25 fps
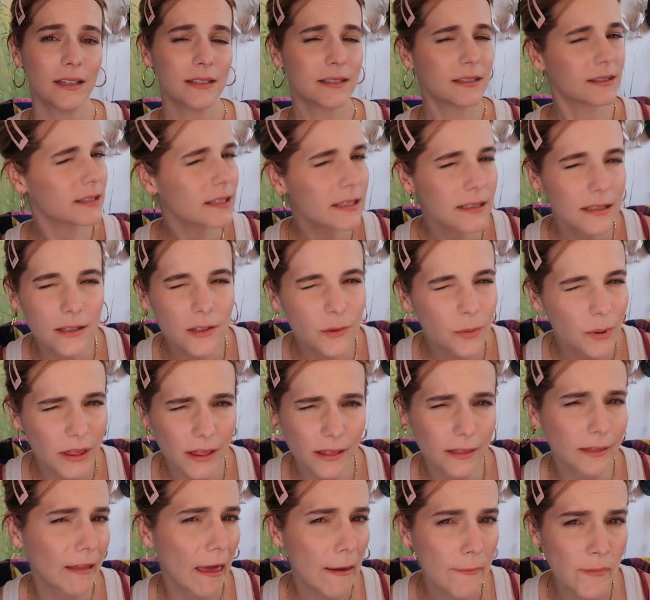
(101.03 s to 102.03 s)
seasoned
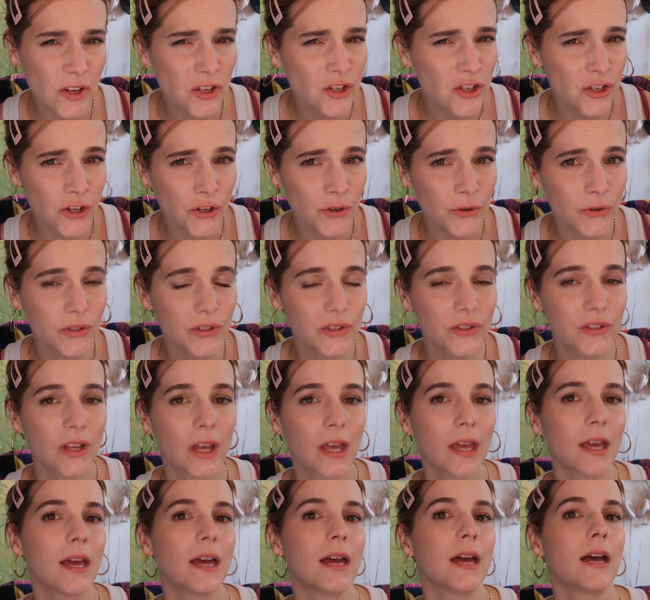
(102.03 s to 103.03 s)
with lemon juice
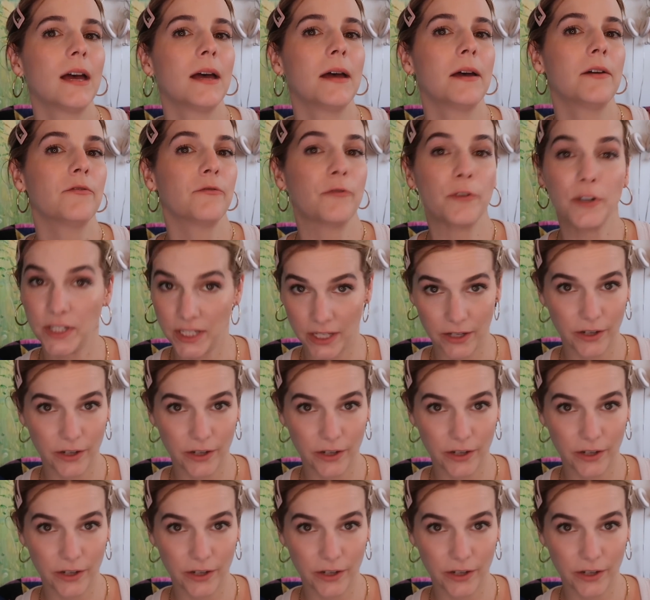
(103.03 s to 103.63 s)
for